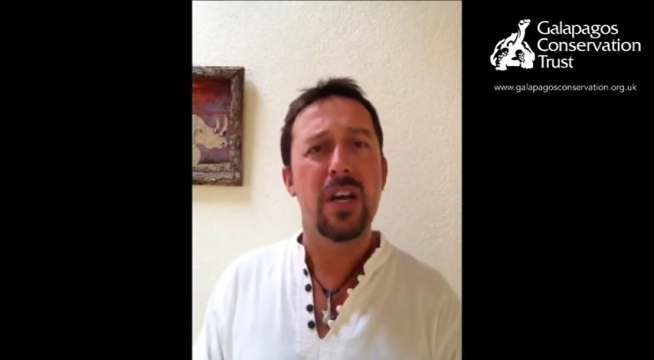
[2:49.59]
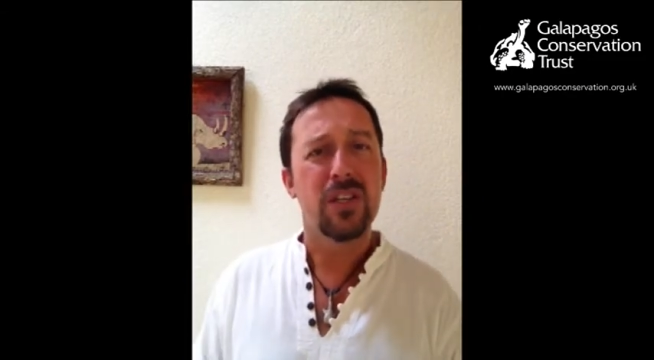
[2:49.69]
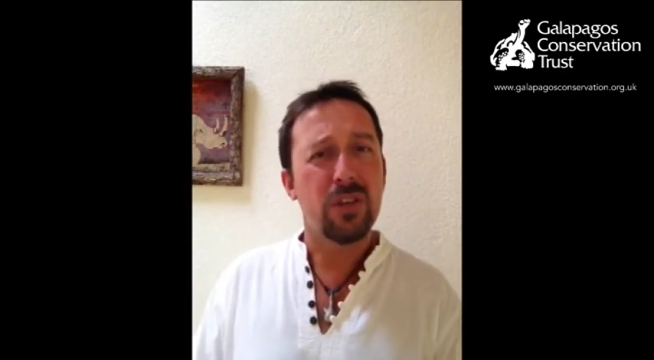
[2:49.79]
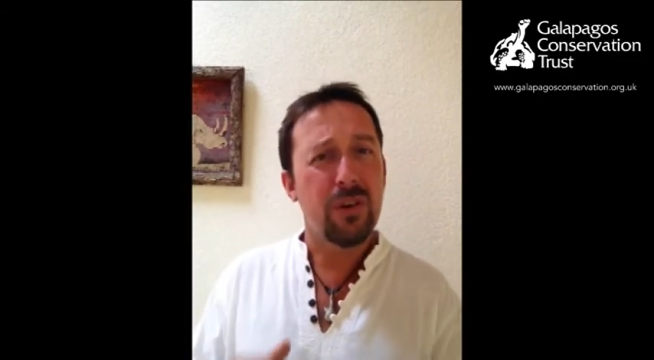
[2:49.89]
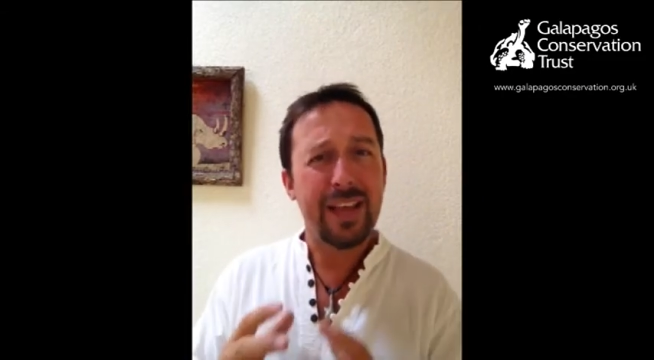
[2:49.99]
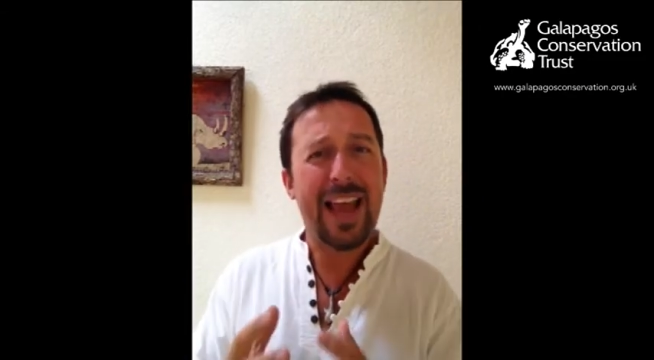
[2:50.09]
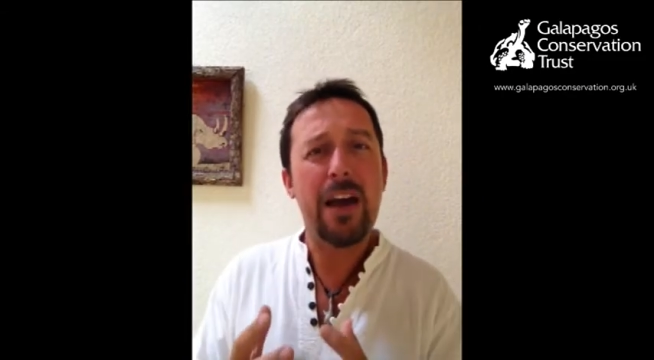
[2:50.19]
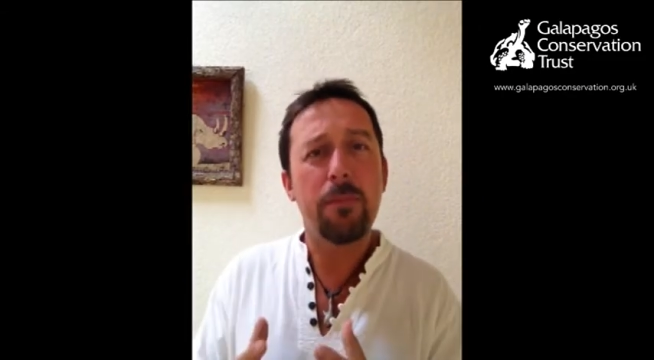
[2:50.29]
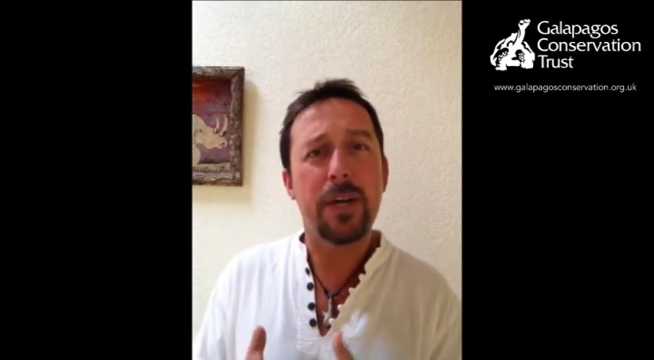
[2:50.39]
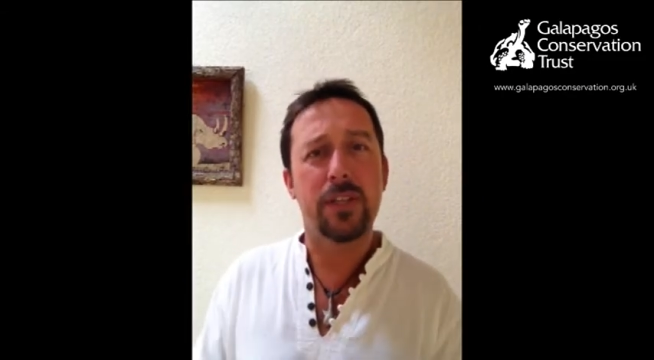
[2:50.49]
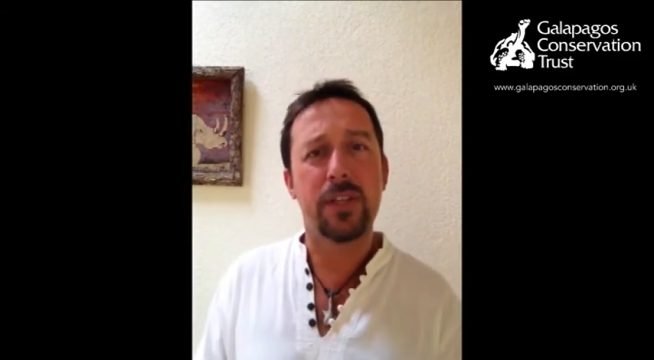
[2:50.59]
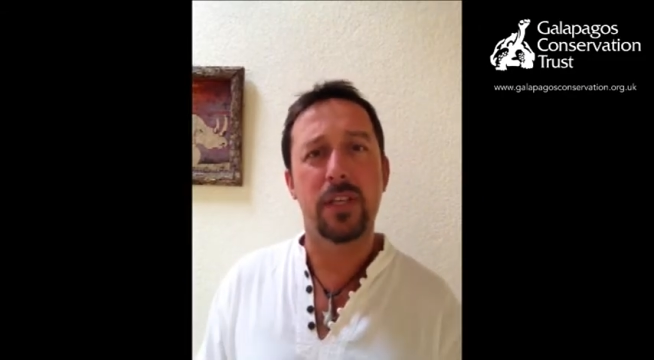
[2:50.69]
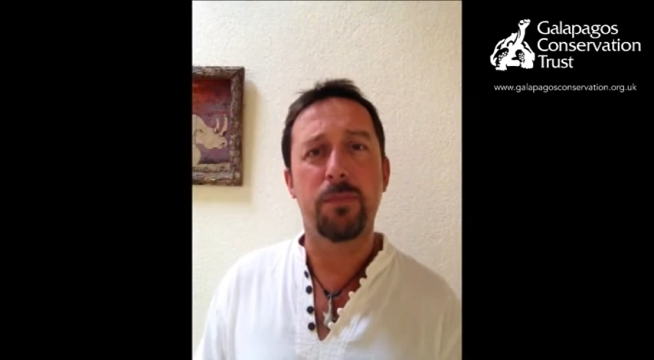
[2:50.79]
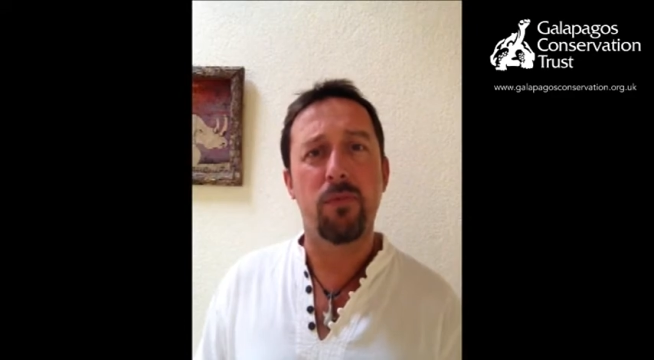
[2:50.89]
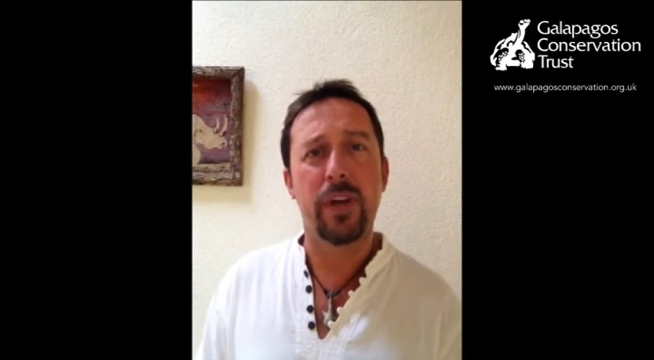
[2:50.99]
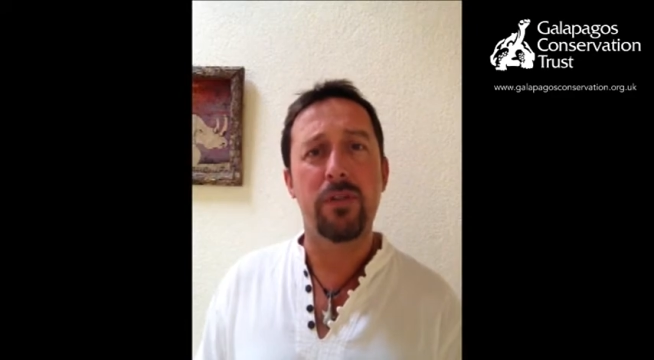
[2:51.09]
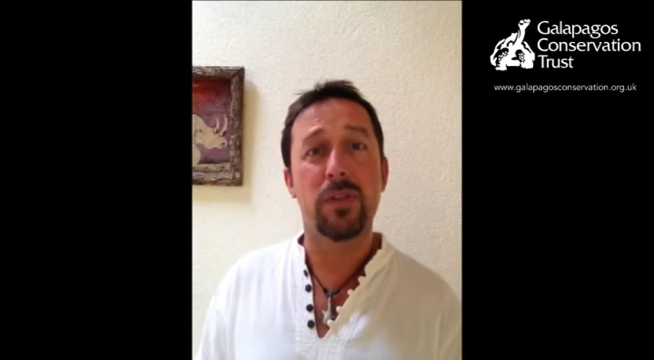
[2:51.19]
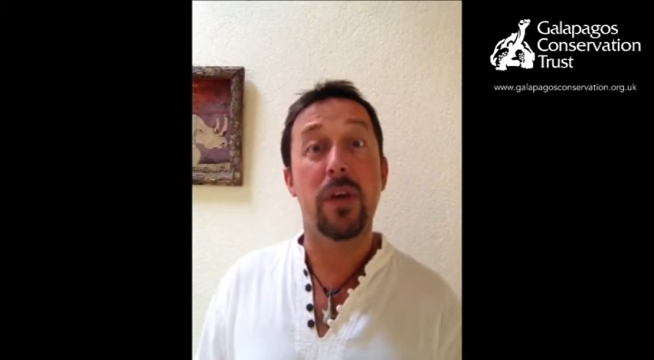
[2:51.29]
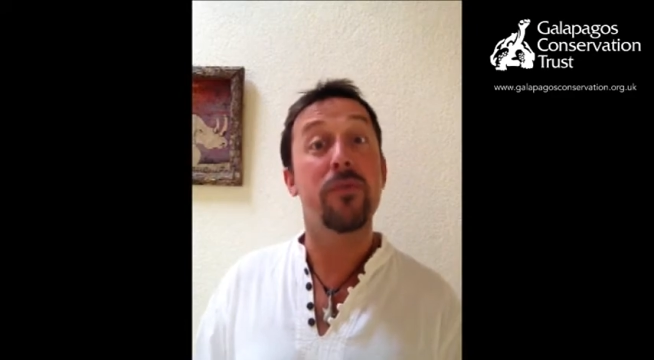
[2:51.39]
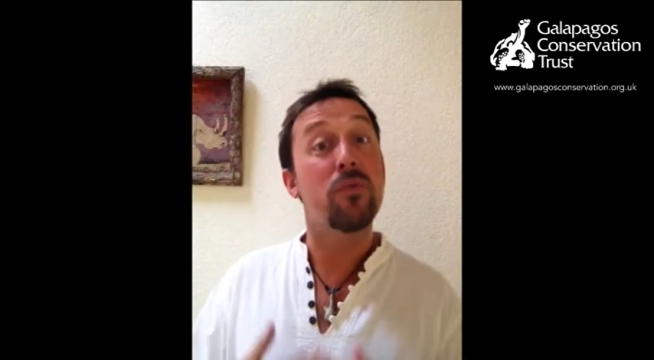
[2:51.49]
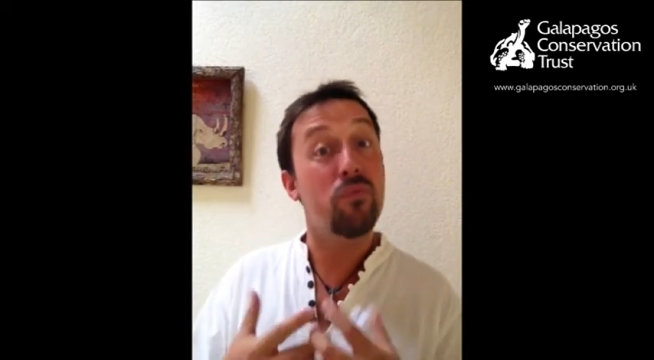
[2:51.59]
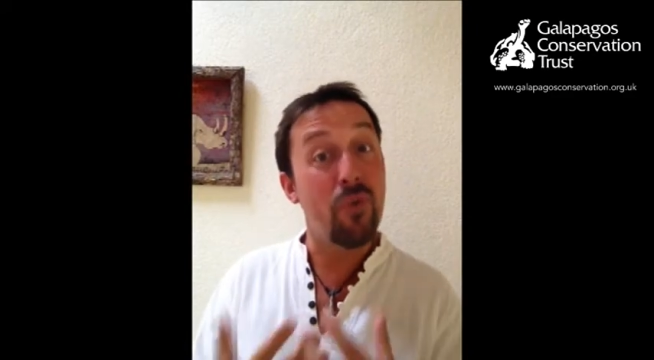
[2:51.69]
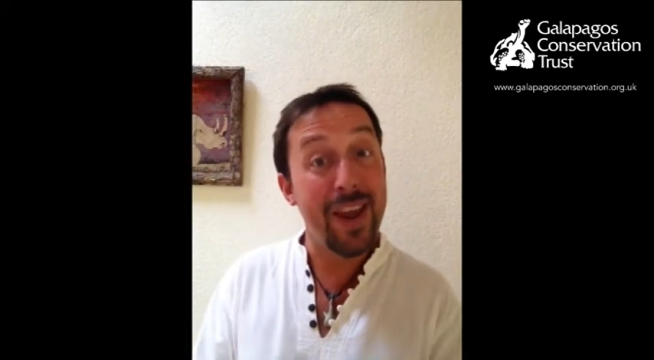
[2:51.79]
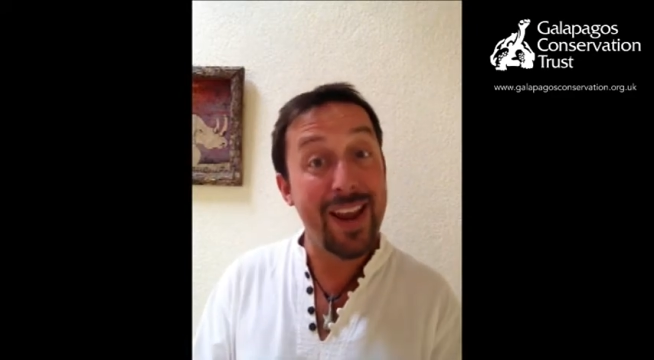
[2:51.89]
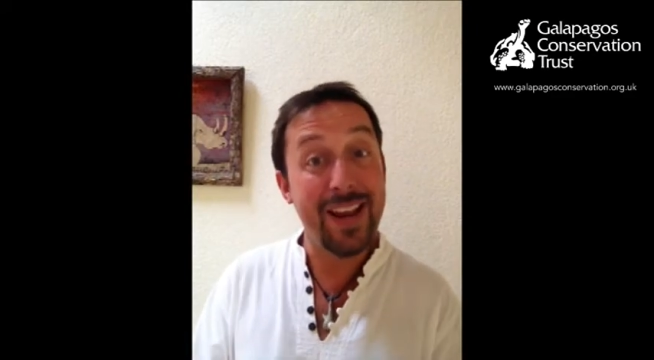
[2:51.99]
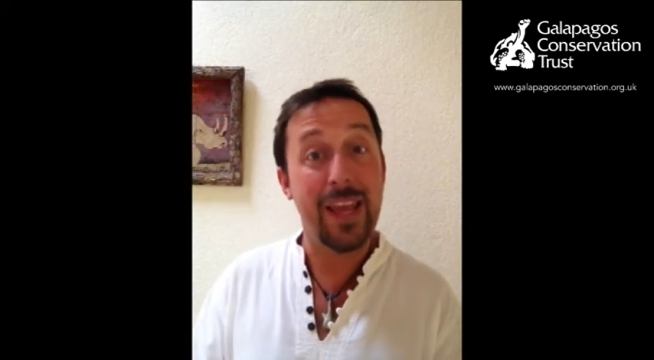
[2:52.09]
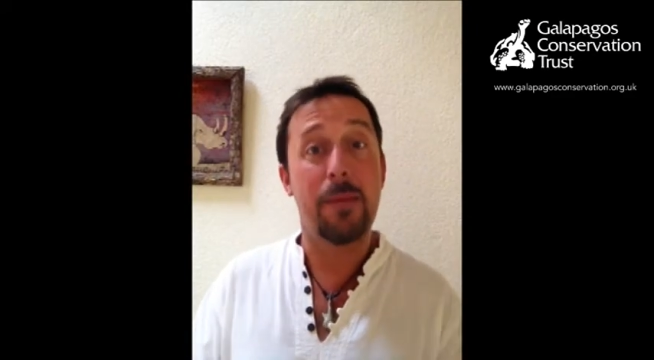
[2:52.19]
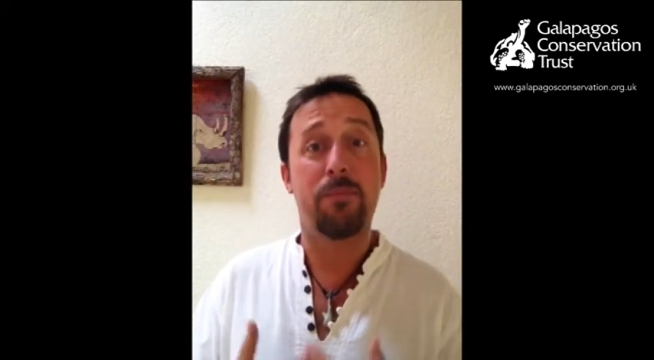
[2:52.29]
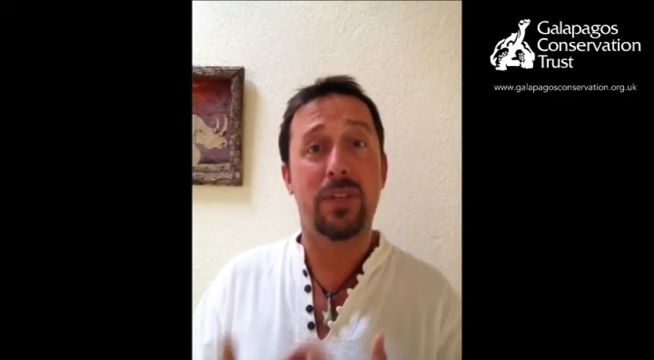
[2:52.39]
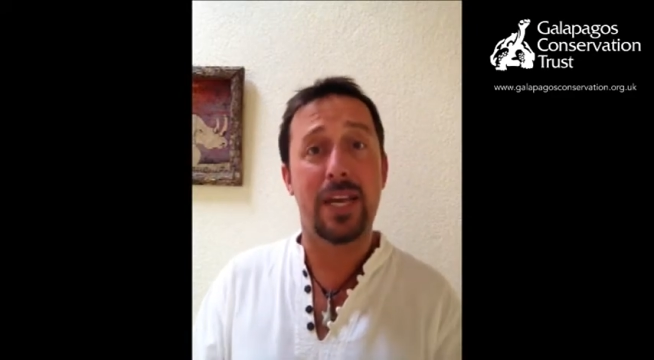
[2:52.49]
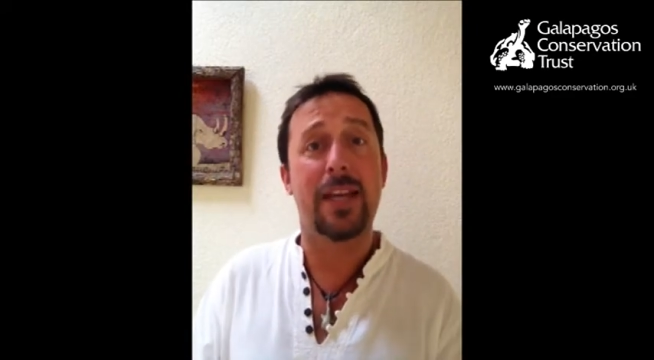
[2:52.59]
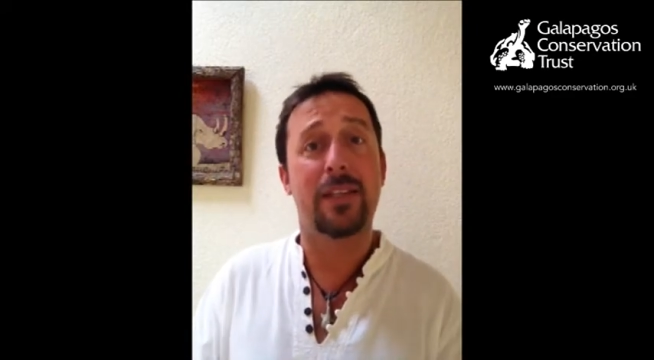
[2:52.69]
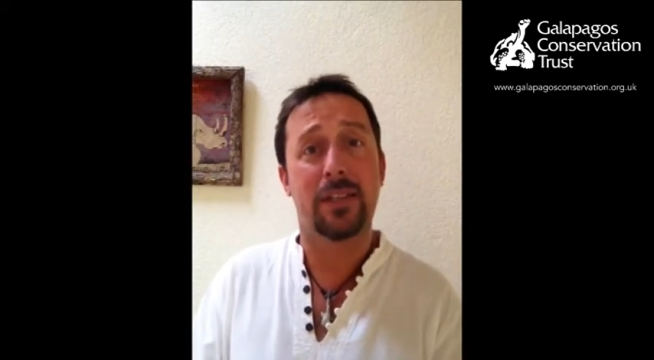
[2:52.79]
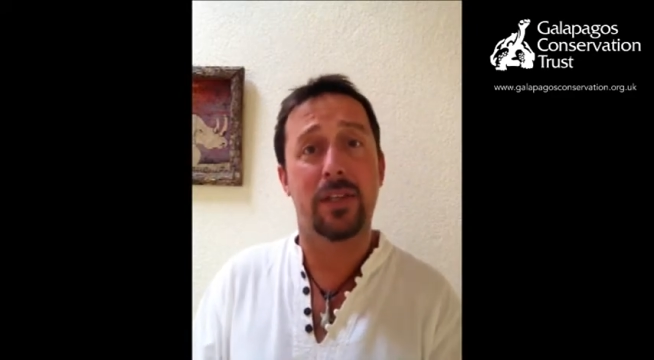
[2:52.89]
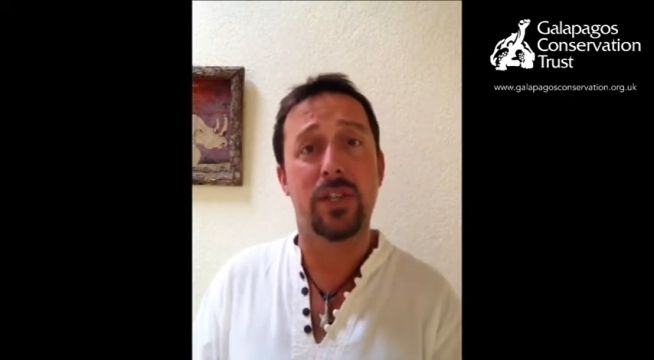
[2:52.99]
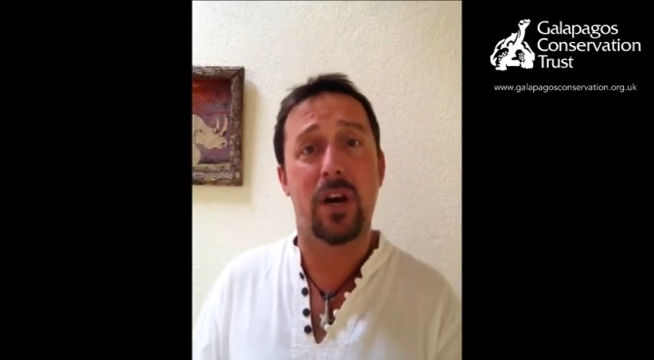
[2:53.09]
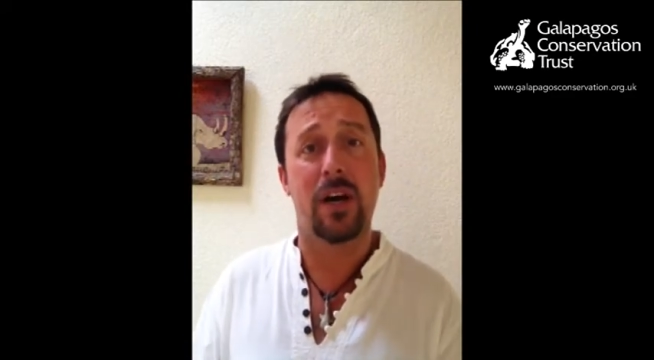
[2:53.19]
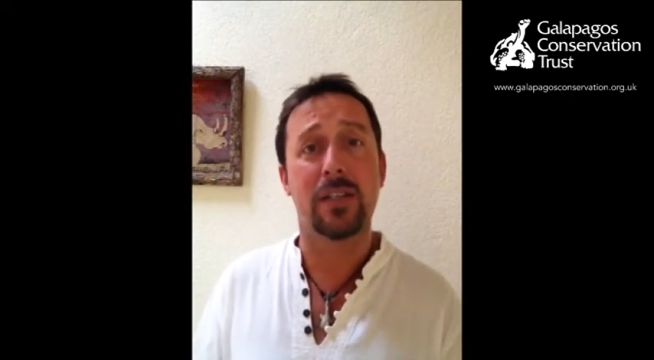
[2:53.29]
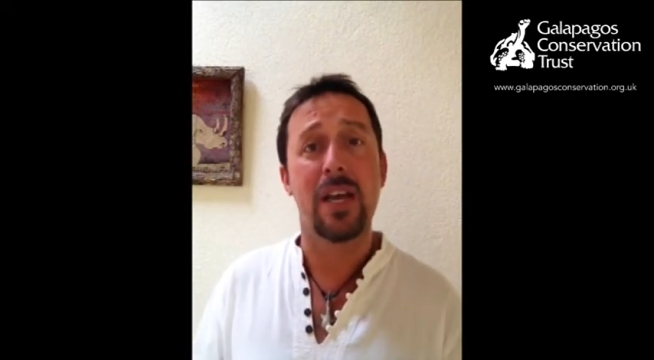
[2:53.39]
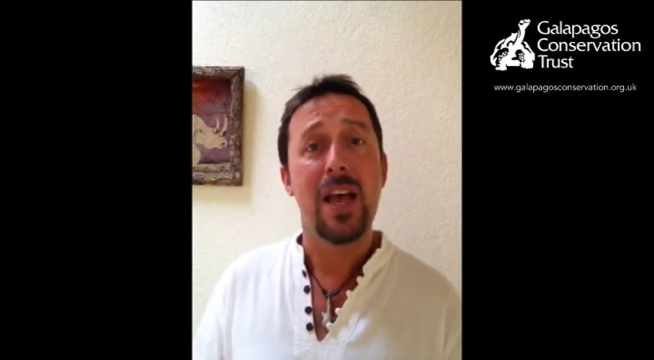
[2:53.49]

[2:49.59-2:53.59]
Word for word: So, how much are these marine reserves really protecting the sharks?